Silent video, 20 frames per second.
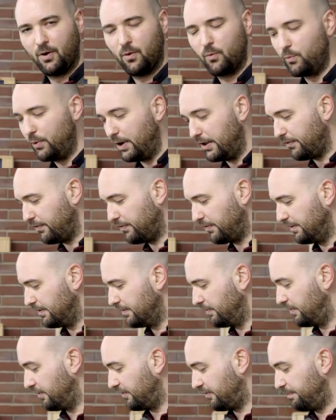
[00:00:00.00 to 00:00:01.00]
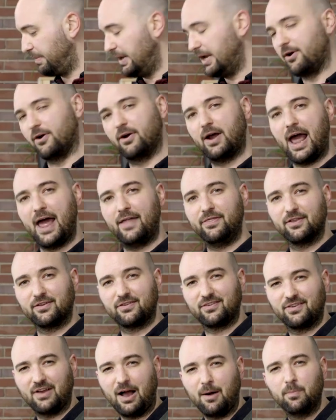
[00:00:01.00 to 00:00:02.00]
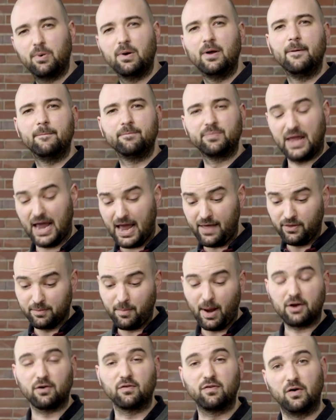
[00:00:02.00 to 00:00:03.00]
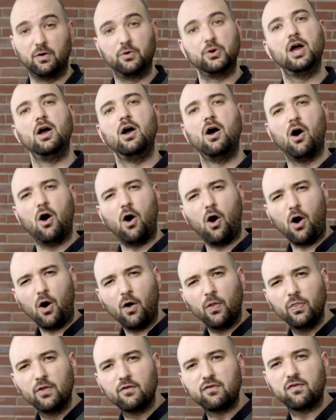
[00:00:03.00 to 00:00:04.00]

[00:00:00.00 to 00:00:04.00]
with the speaker and the sub and the microphone on the